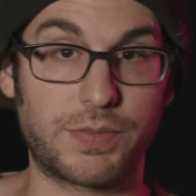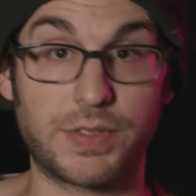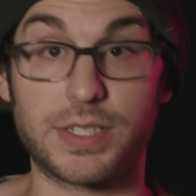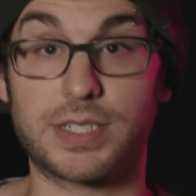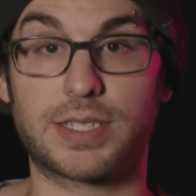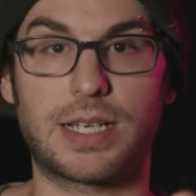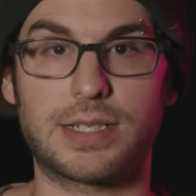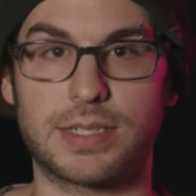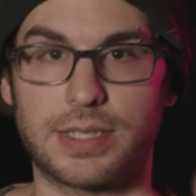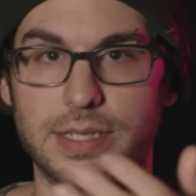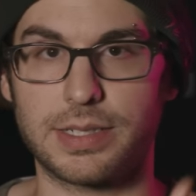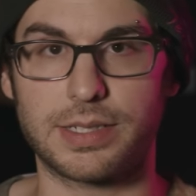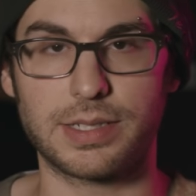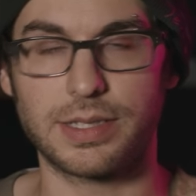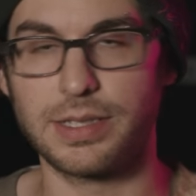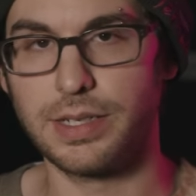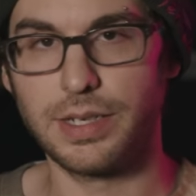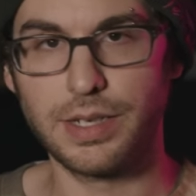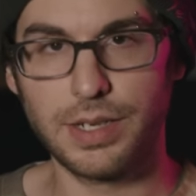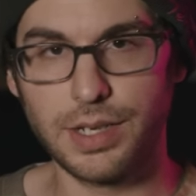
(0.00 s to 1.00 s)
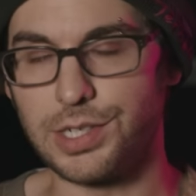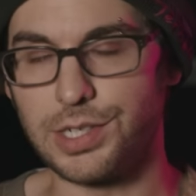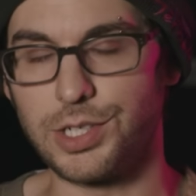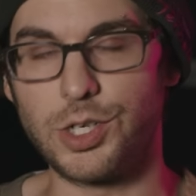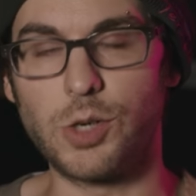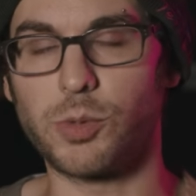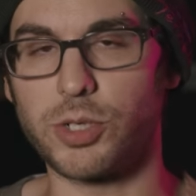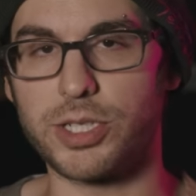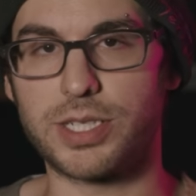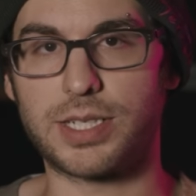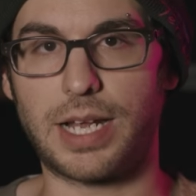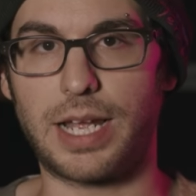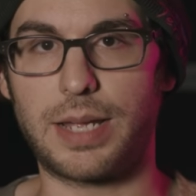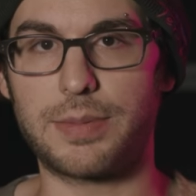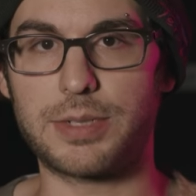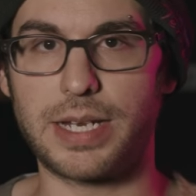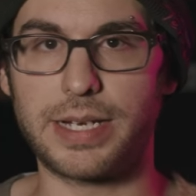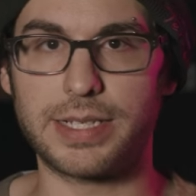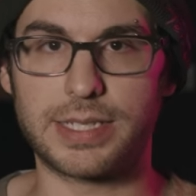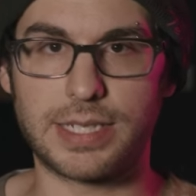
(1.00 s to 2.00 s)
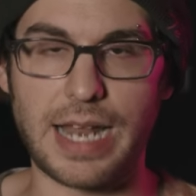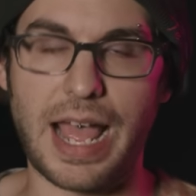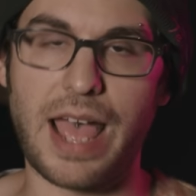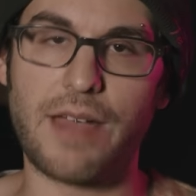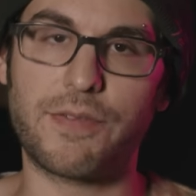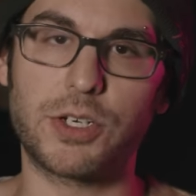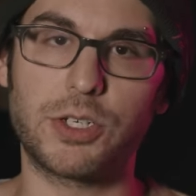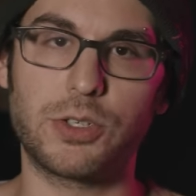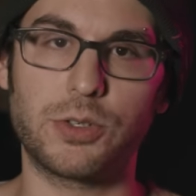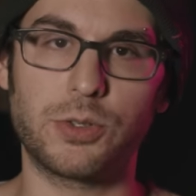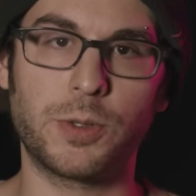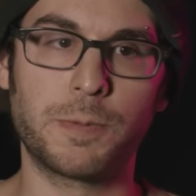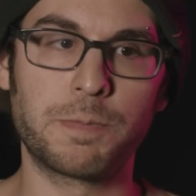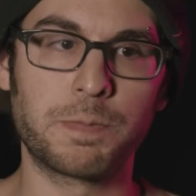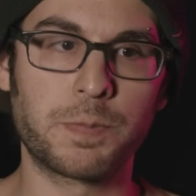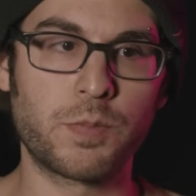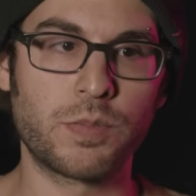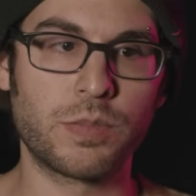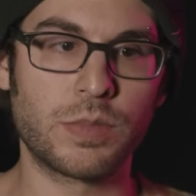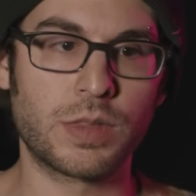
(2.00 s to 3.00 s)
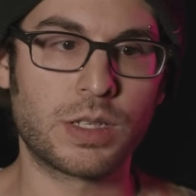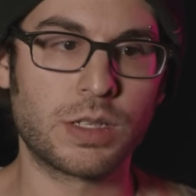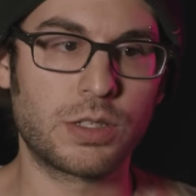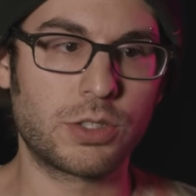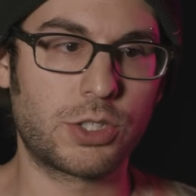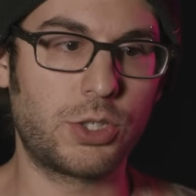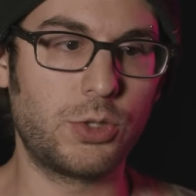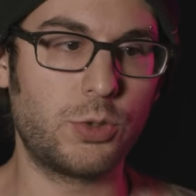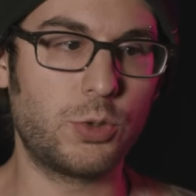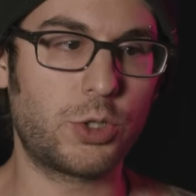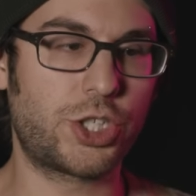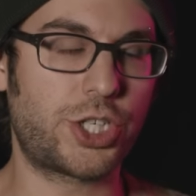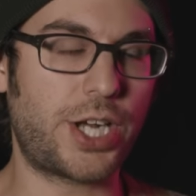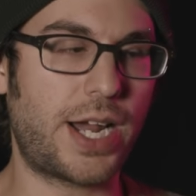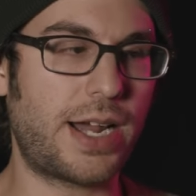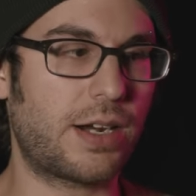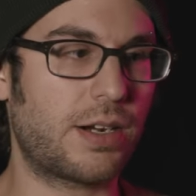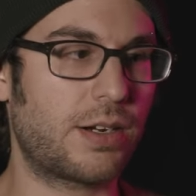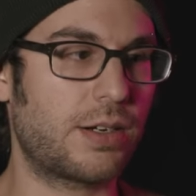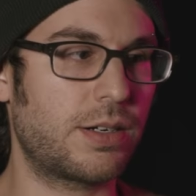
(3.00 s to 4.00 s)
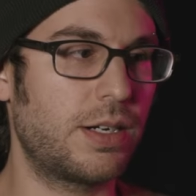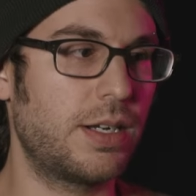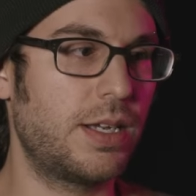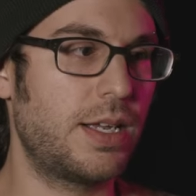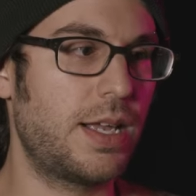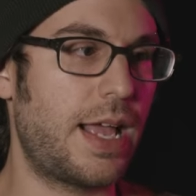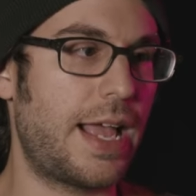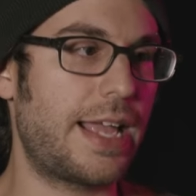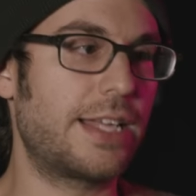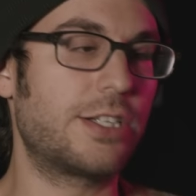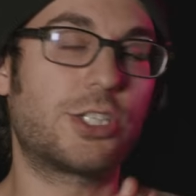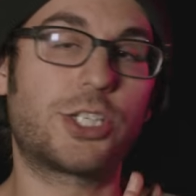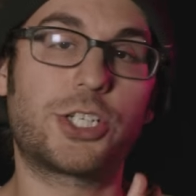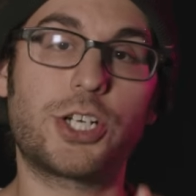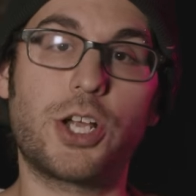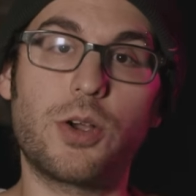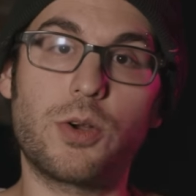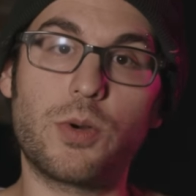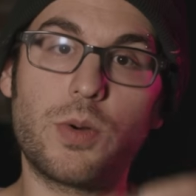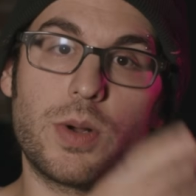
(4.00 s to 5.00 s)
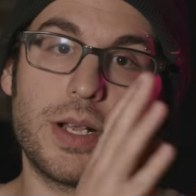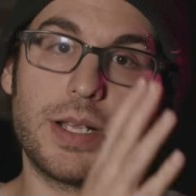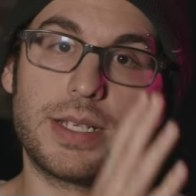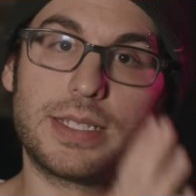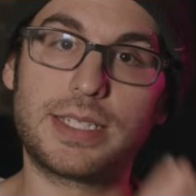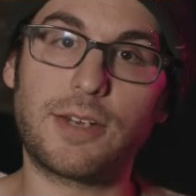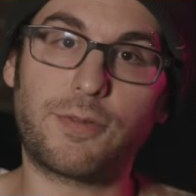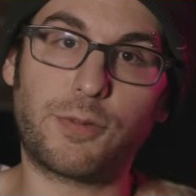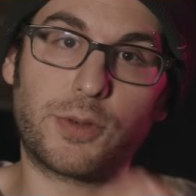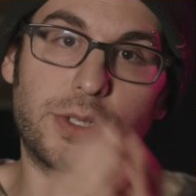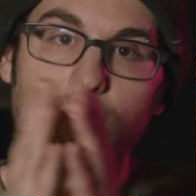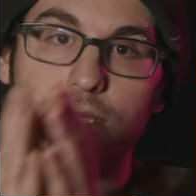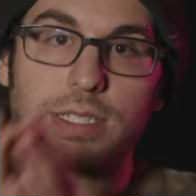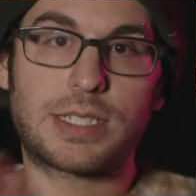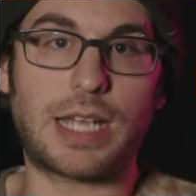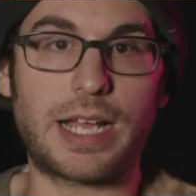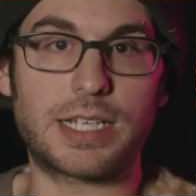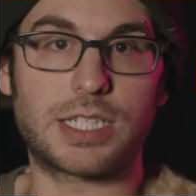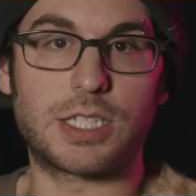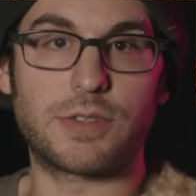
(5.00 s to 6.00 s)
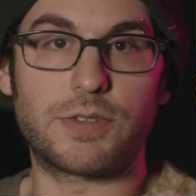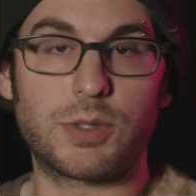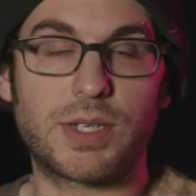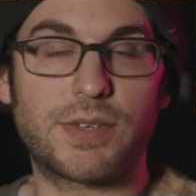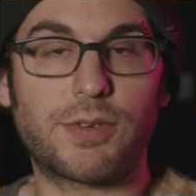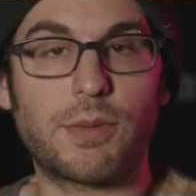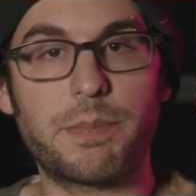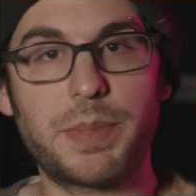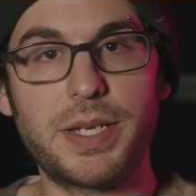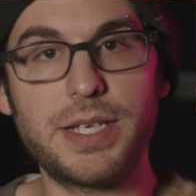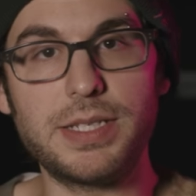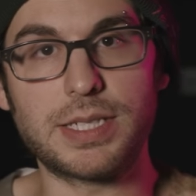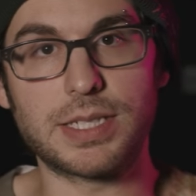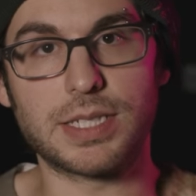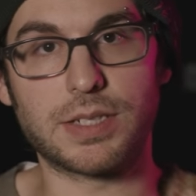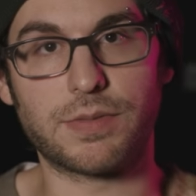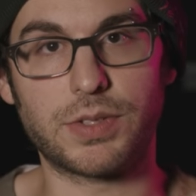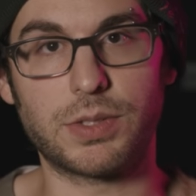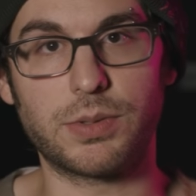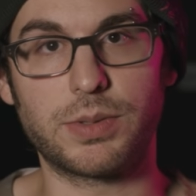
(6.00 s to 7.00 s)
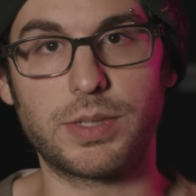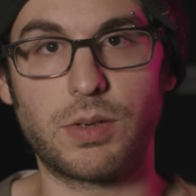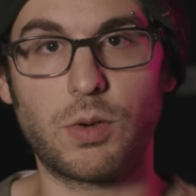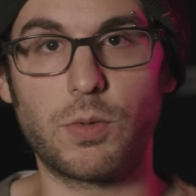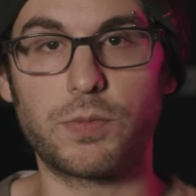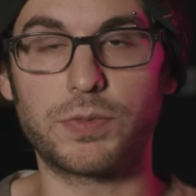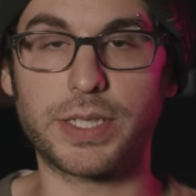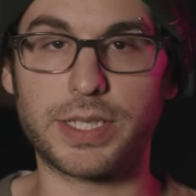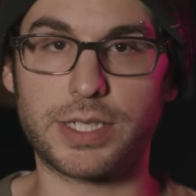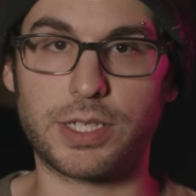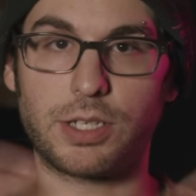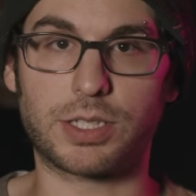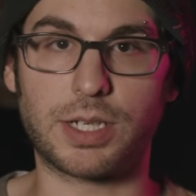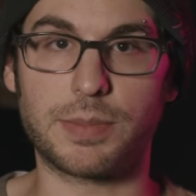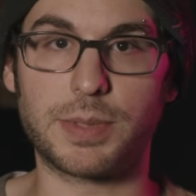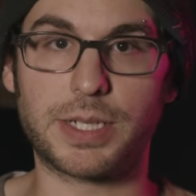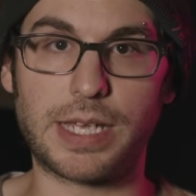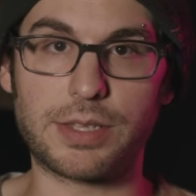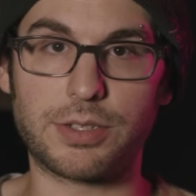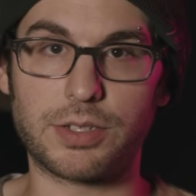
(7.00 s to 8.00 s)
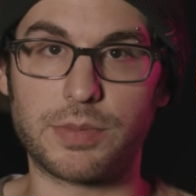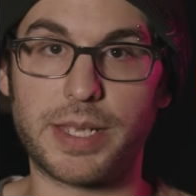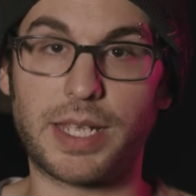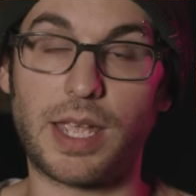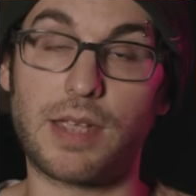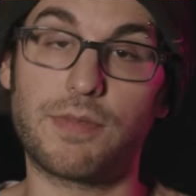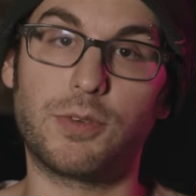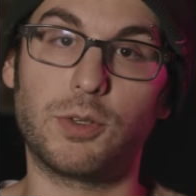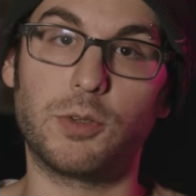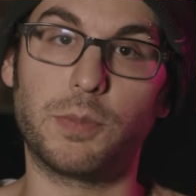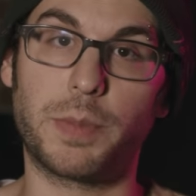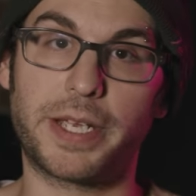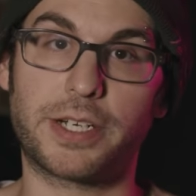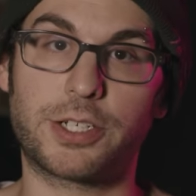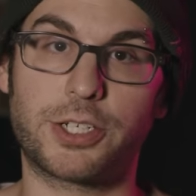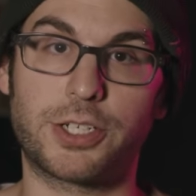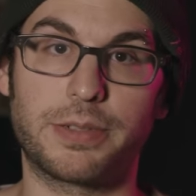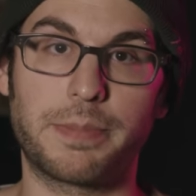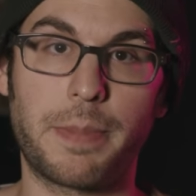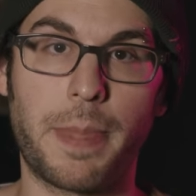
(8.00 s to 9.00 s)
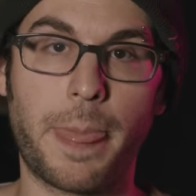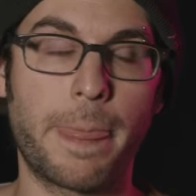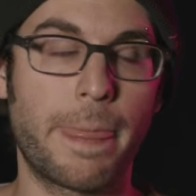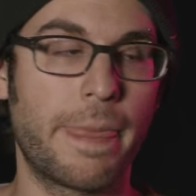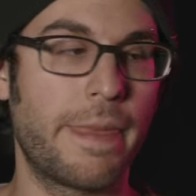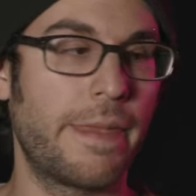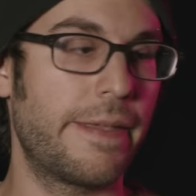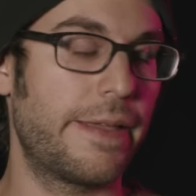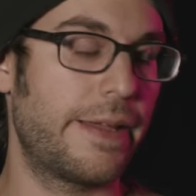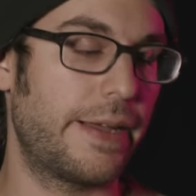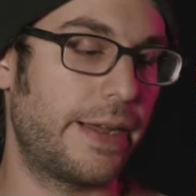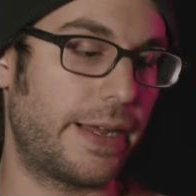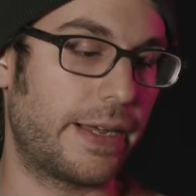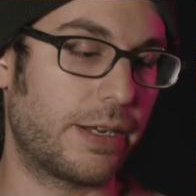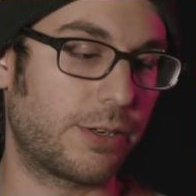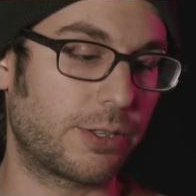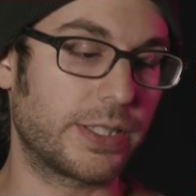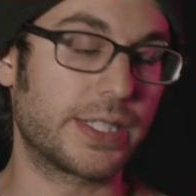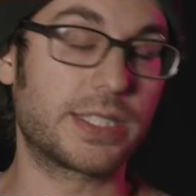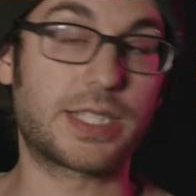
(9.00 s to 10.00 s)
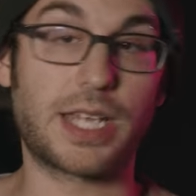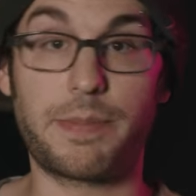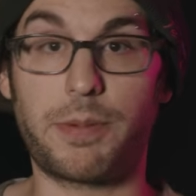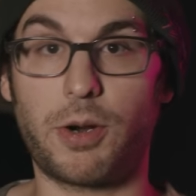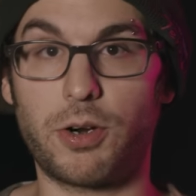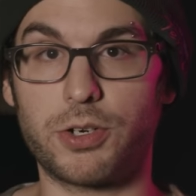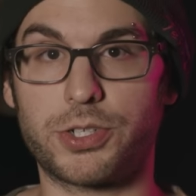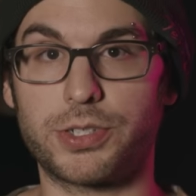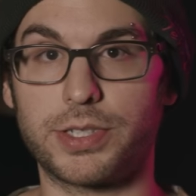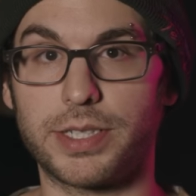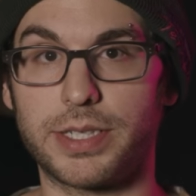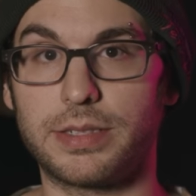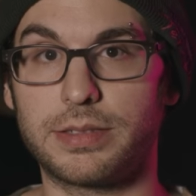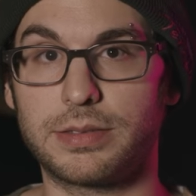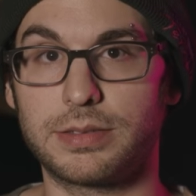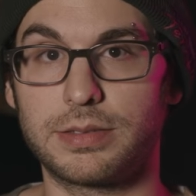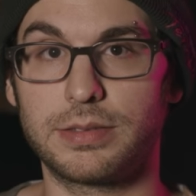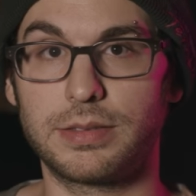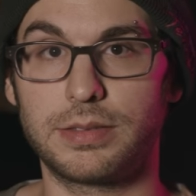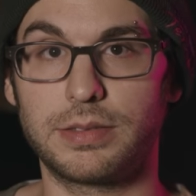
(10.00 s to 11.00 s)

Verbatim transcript: We've discussed this numerous times, that it's an avenue to share and show different sides of you, different pieces of you, and hopefully they all come together to make a full picture, uh, or at least a partially